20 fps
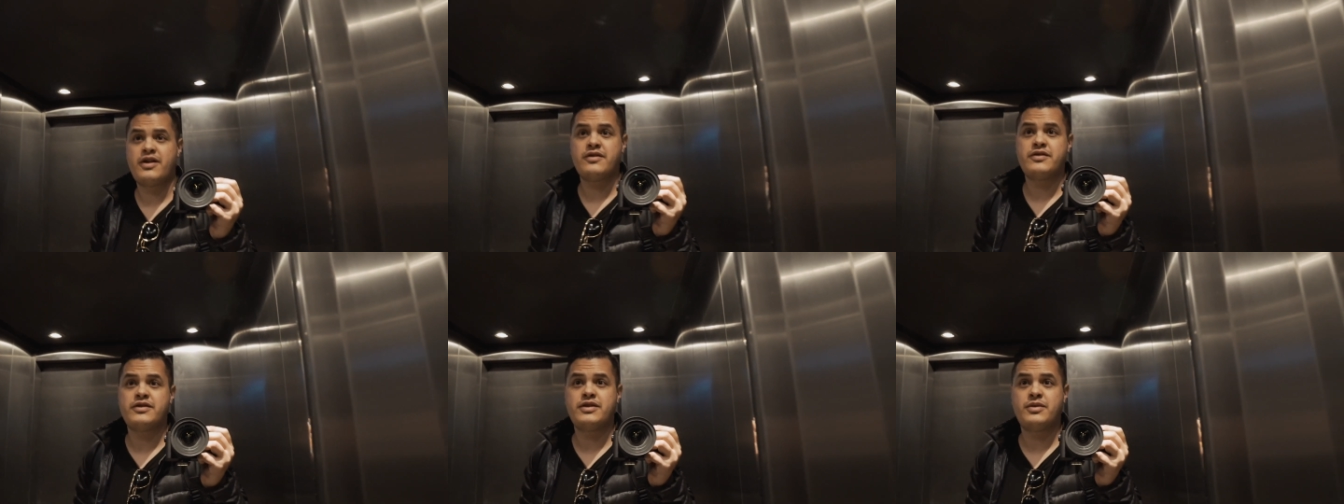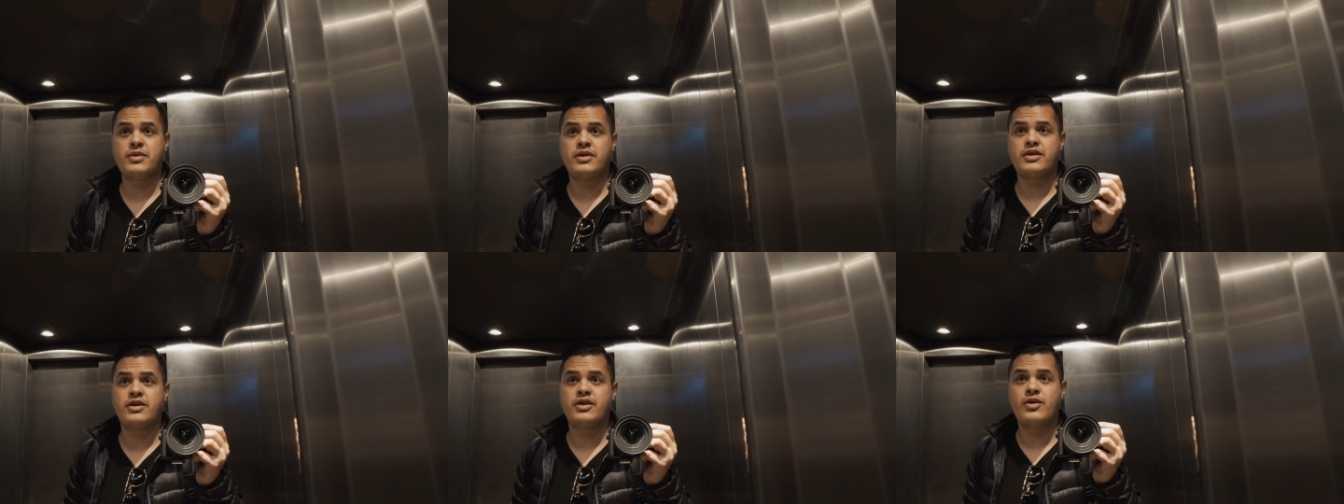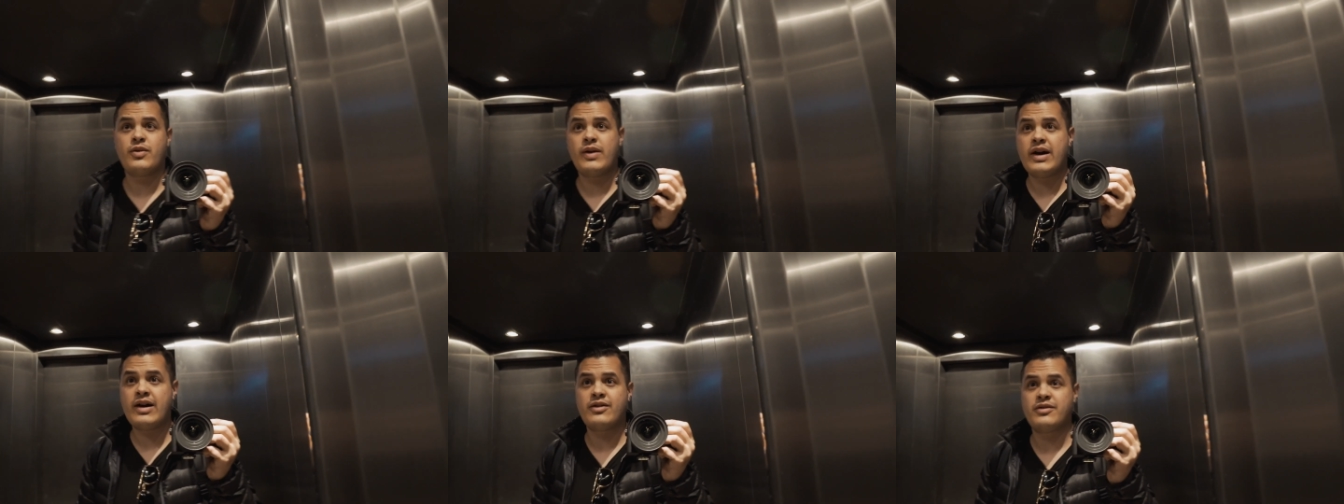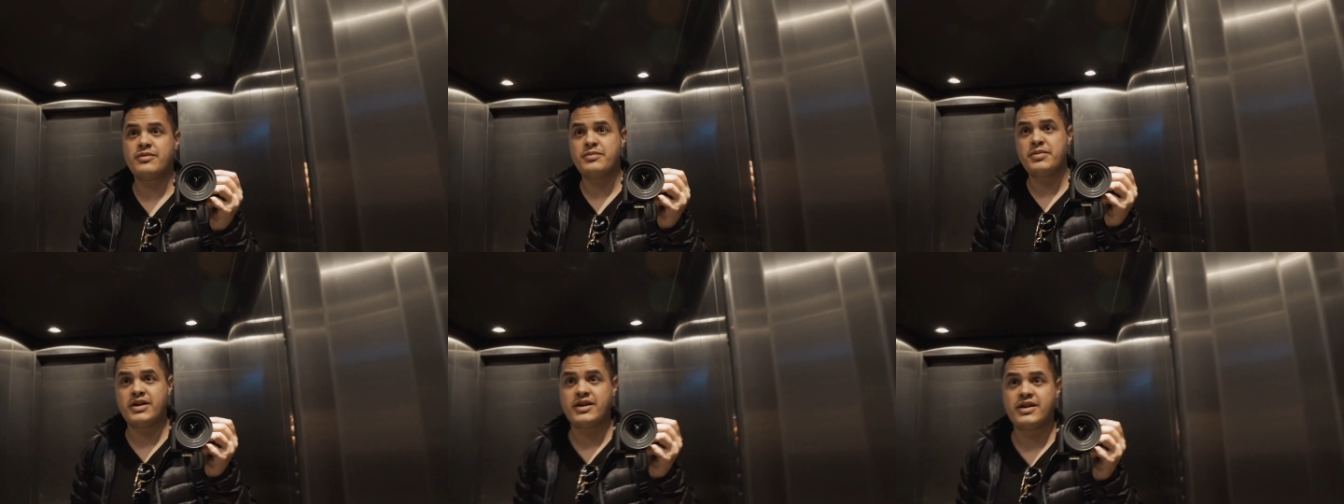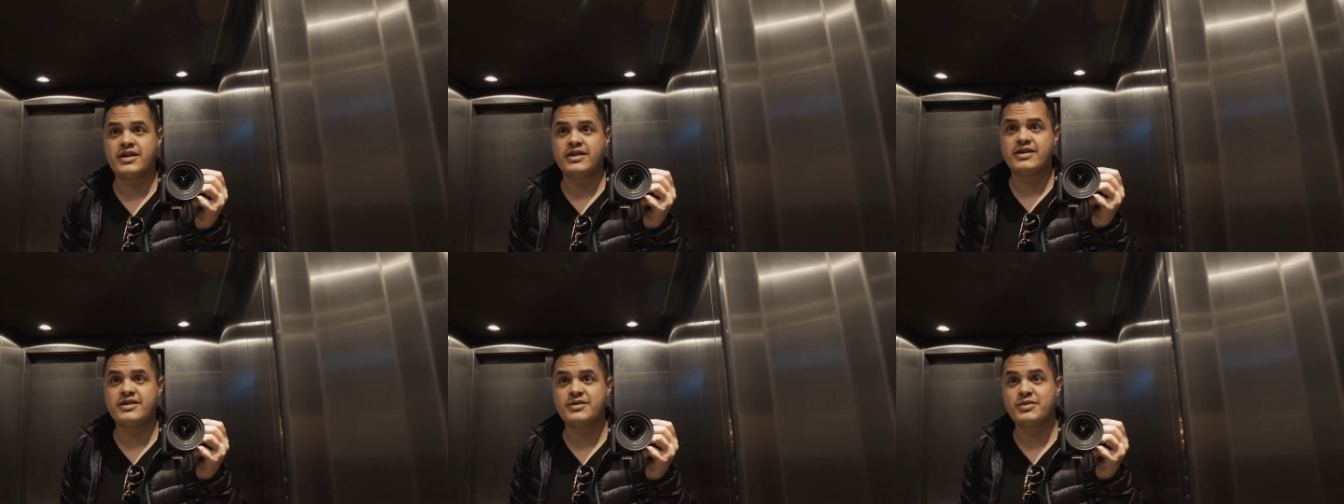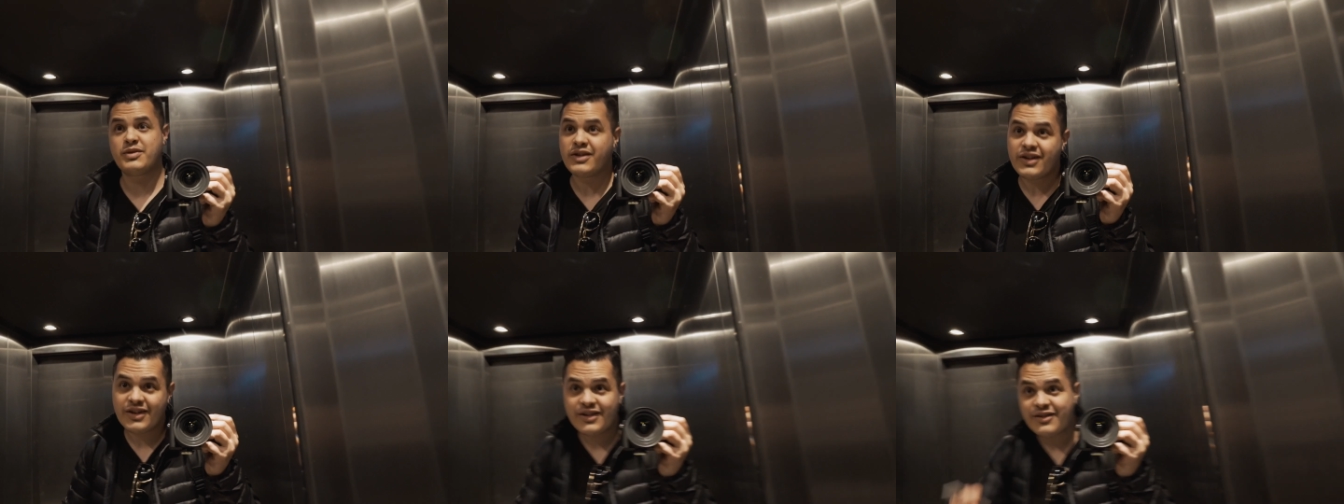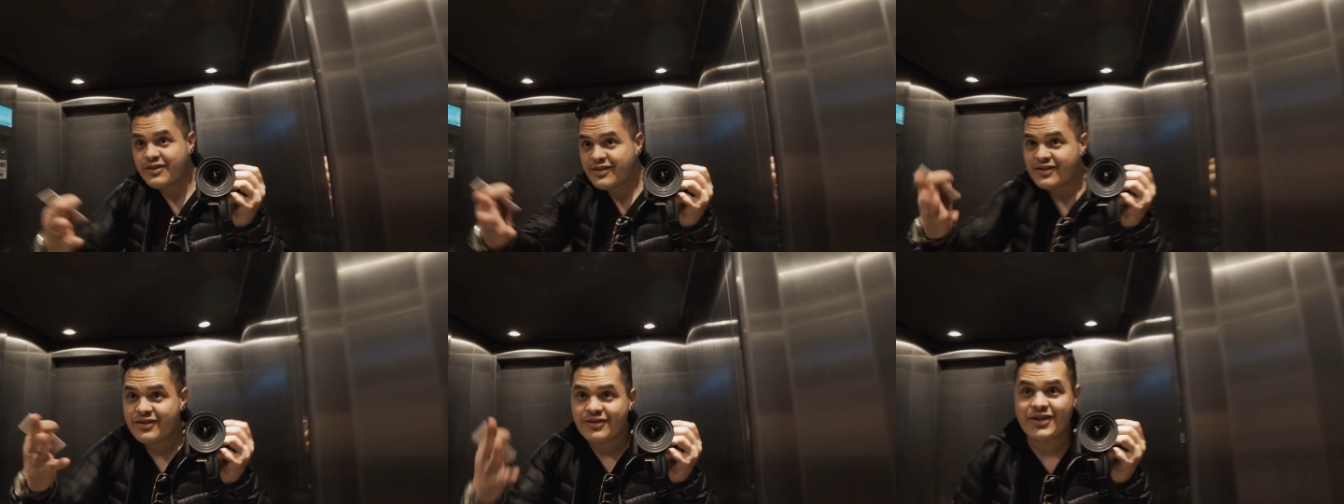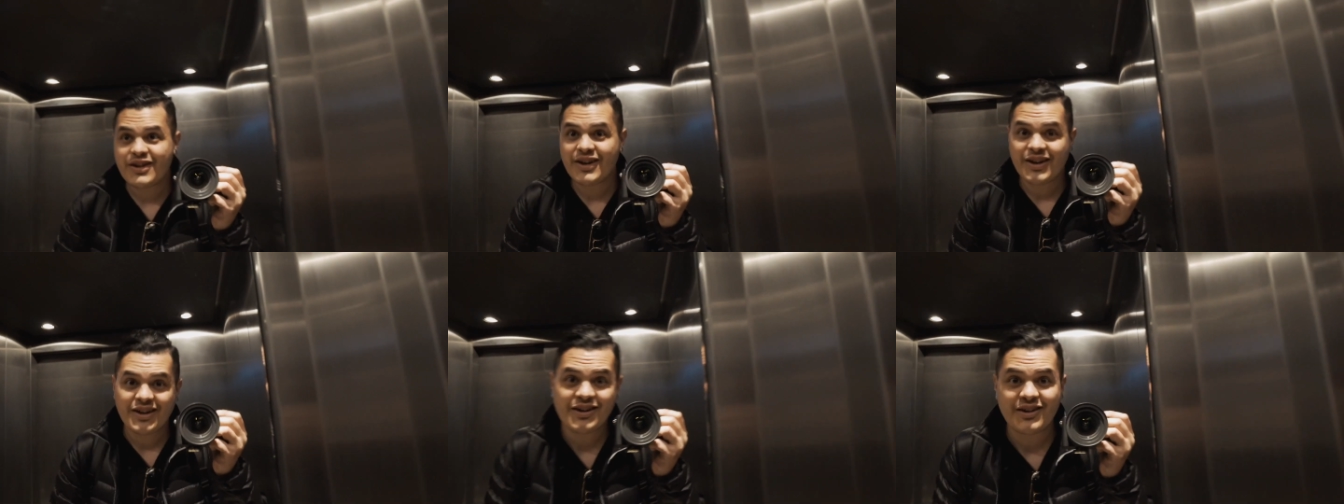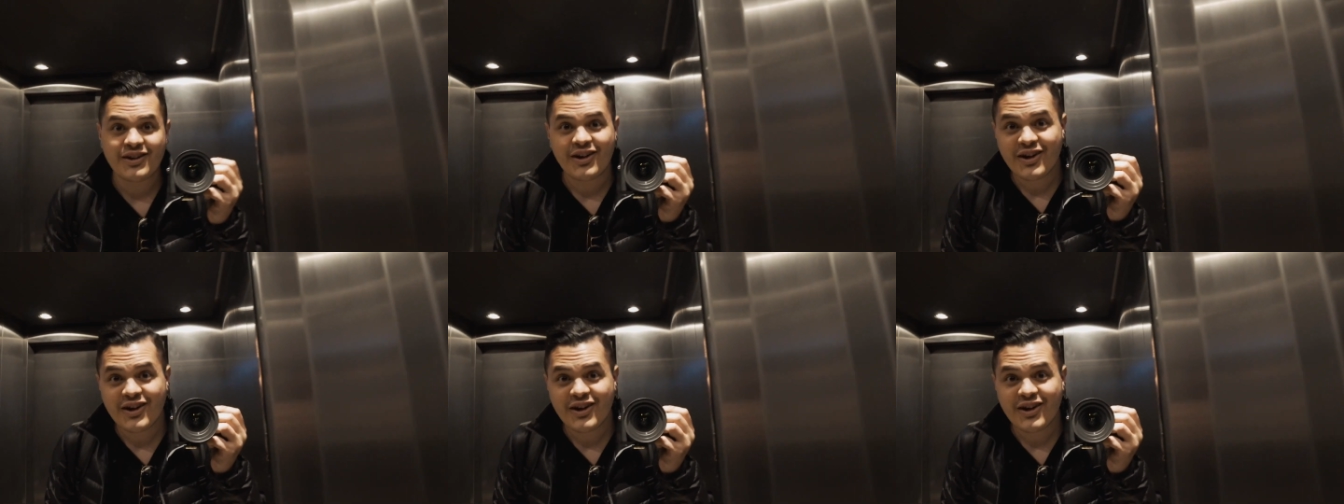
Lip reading: off and then we're gonna go out because we're in freaking